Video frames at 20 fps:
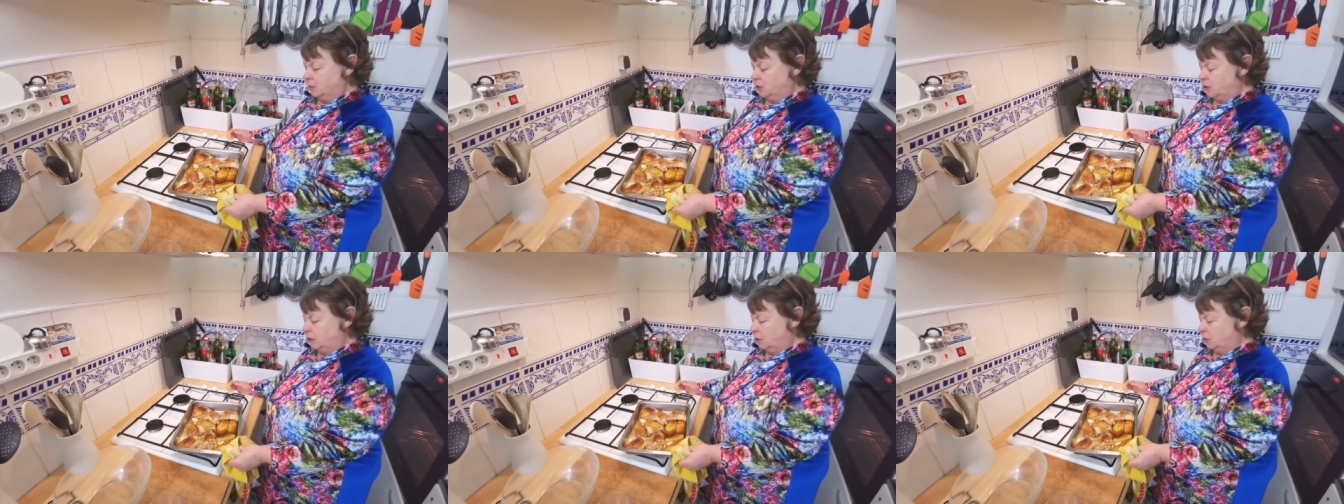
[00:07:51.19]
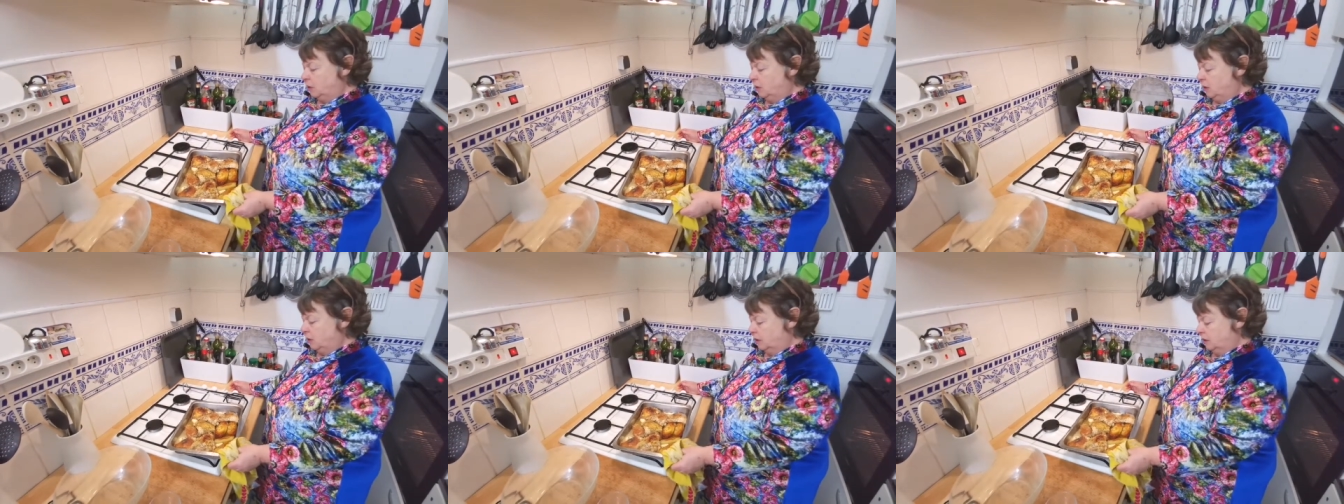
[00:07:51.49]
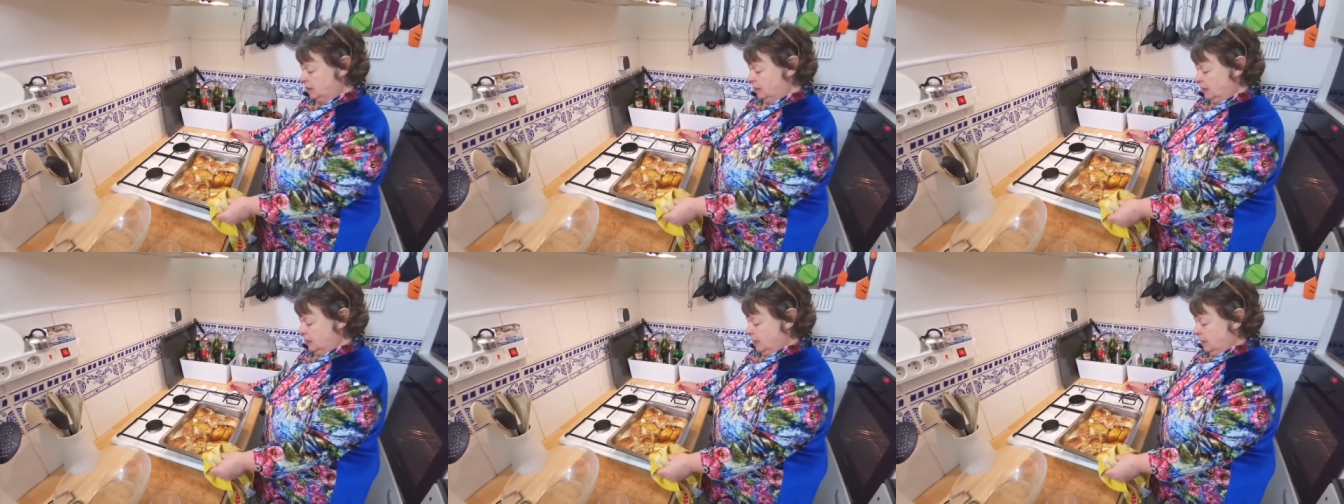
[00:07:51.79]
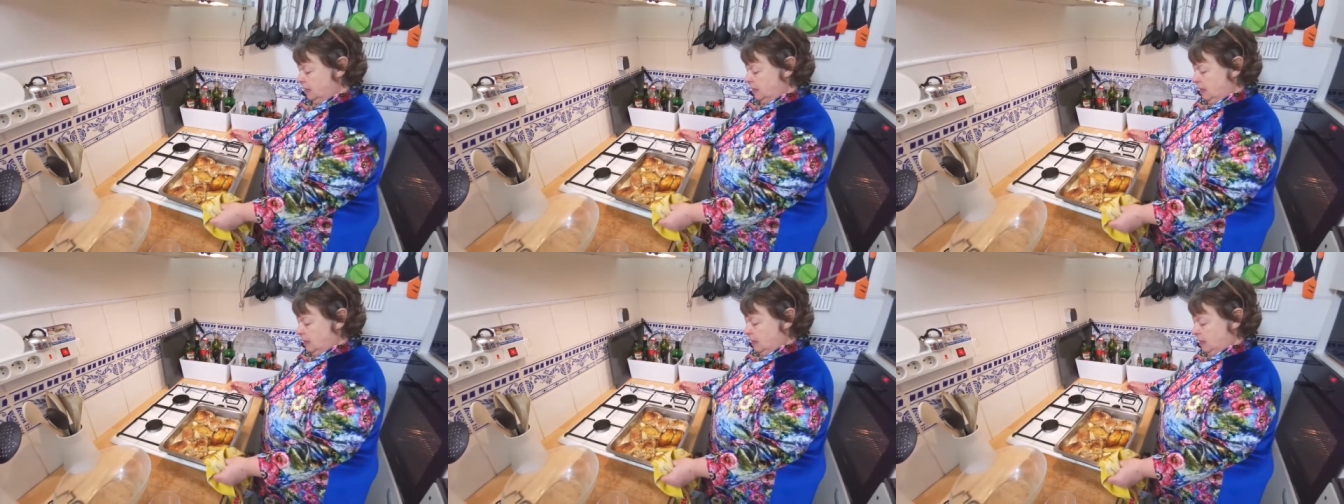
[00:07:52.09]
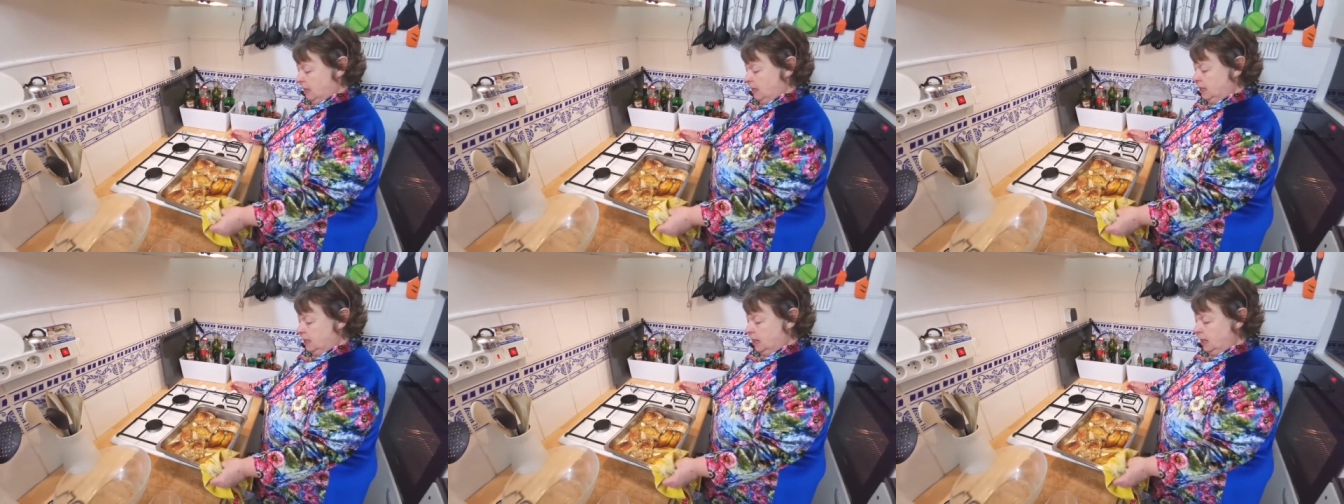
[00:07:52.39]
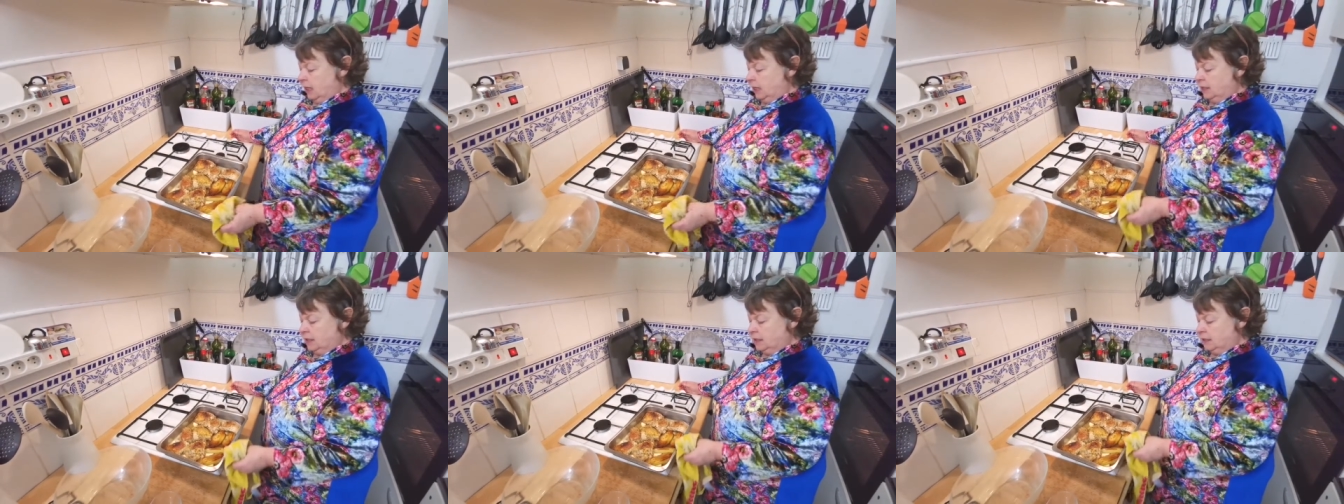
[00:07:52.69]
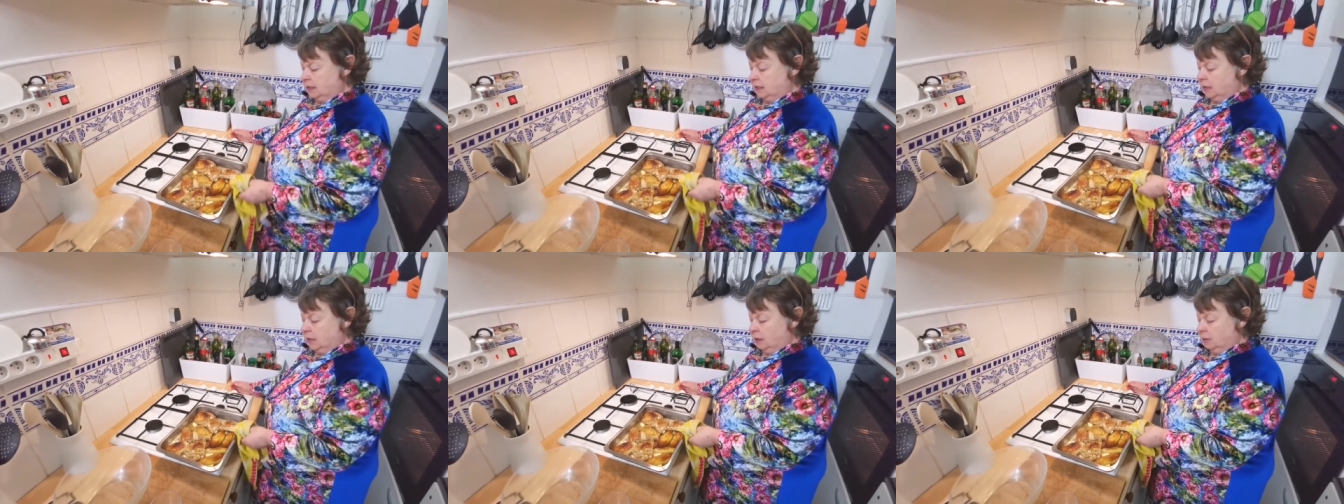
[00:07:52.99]
to a
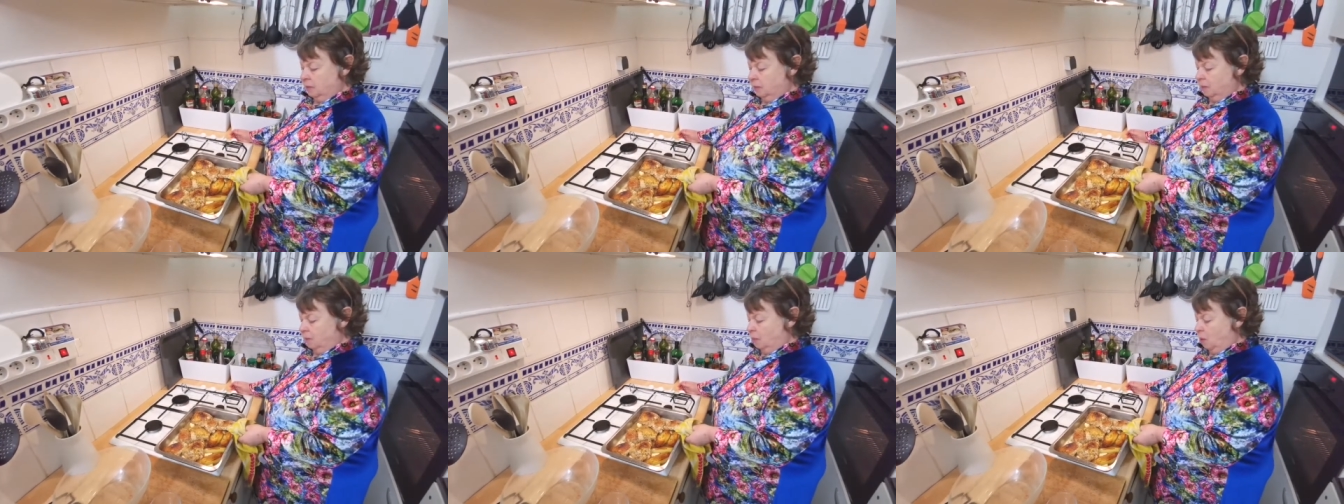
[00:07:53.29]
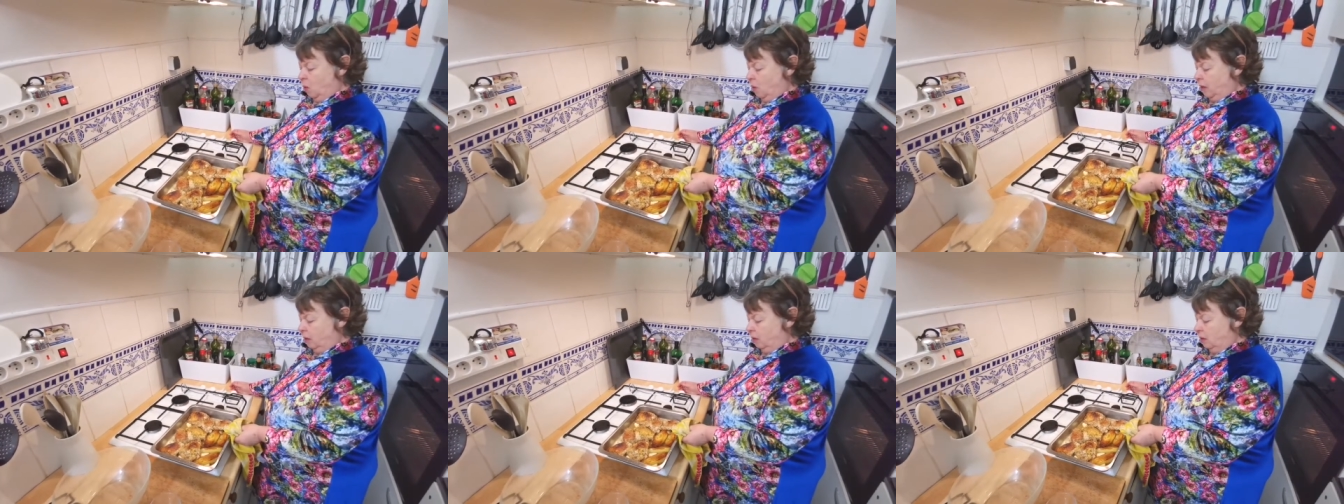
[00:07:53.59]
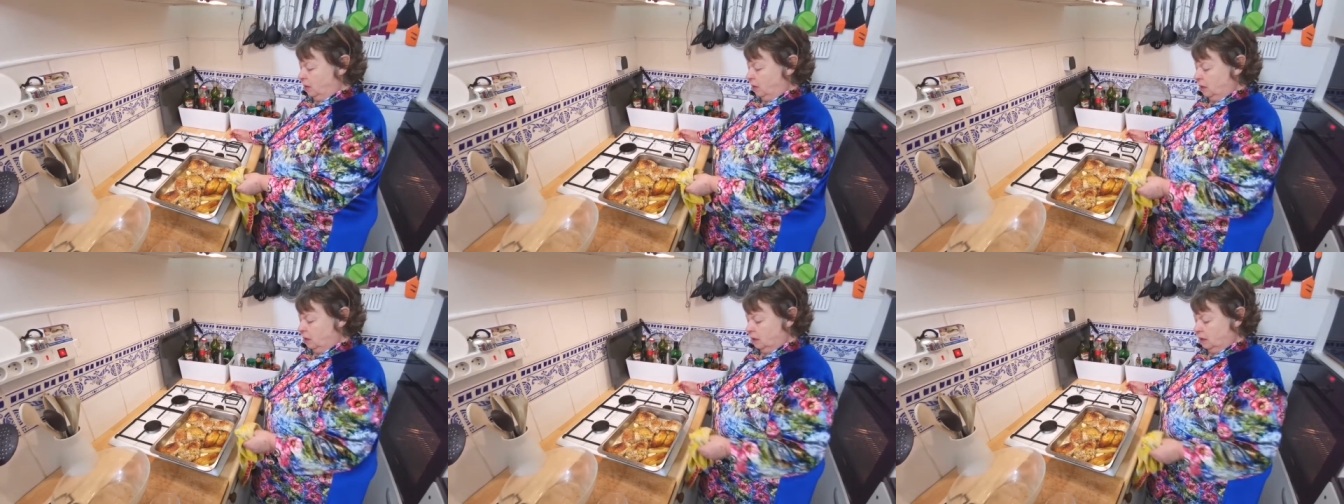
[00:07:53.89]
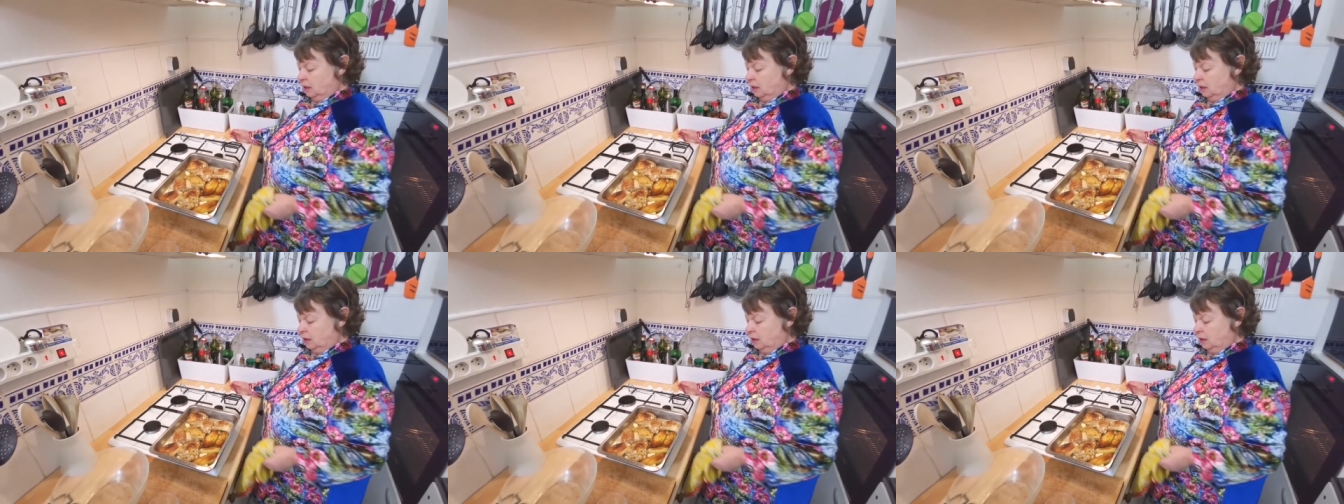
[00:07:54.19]
nice boil,